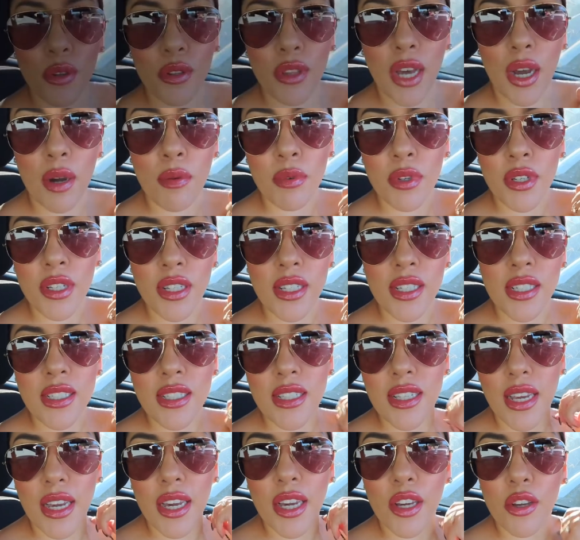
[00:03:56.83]
that was
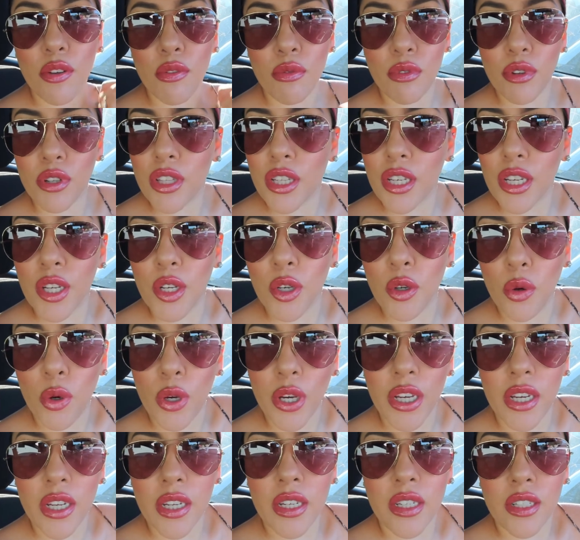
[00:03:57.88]
a really
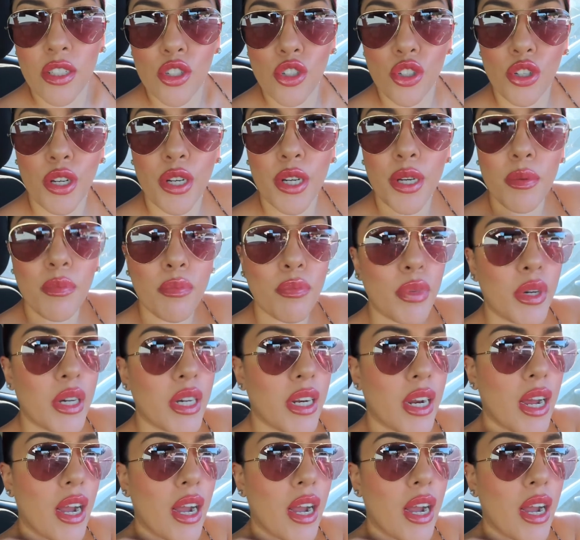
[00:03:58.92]
quick trip, but